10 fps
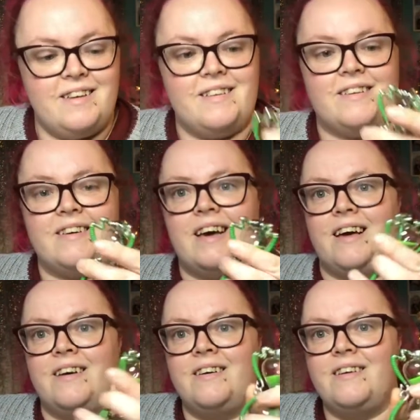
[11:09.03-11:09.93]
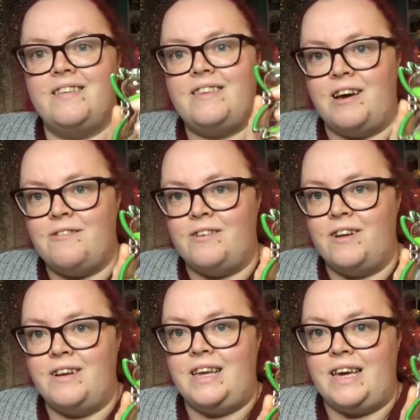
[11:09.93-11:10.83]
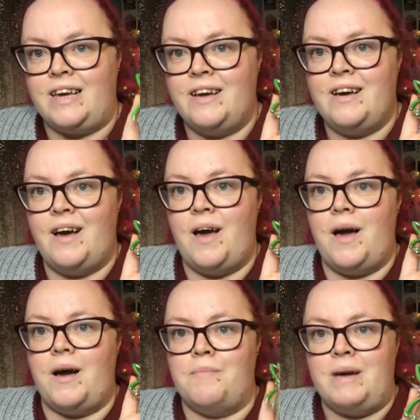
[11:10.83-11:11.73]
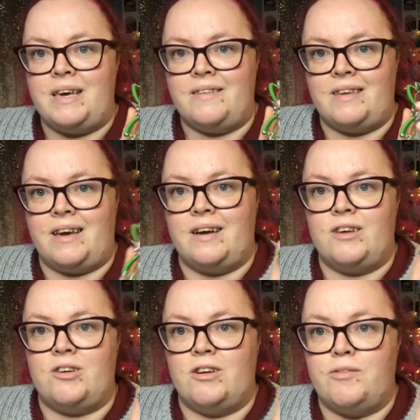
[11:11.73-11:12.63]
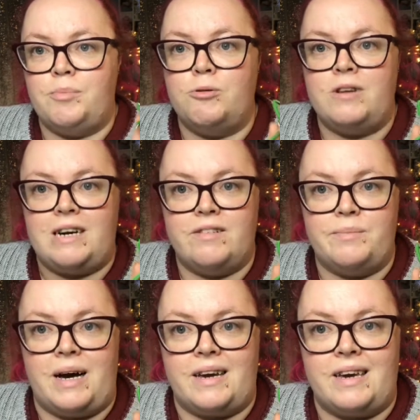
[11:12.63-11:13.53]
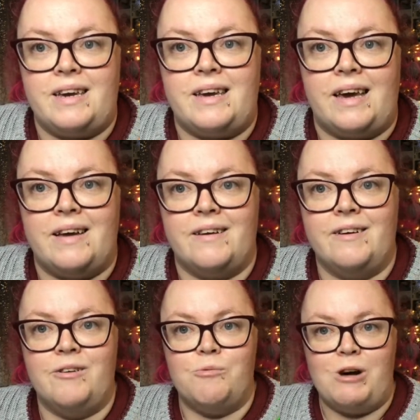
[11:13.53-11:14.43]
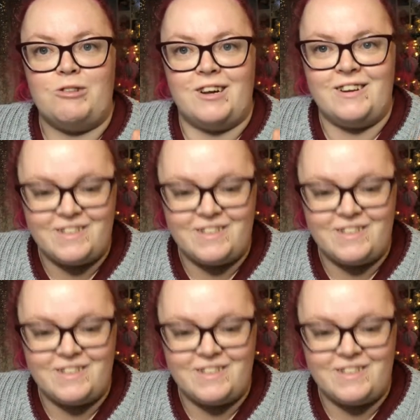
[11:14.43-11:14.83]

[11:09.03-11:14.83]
So yeah, definitely amazing. You have pulled it out of the bag, Geek Gear. Well done.